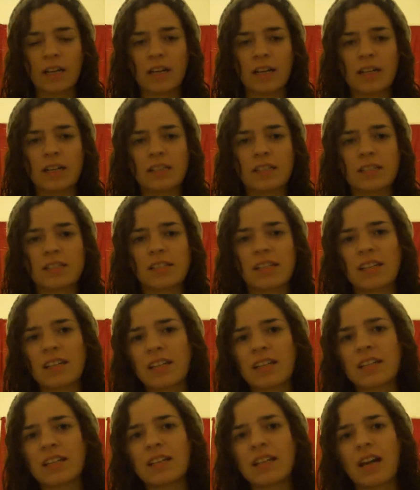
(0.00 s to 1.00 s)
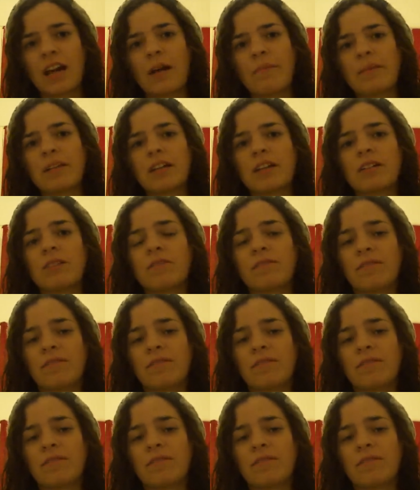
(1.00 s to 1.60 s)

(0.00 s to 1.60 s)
In singing, I'm a little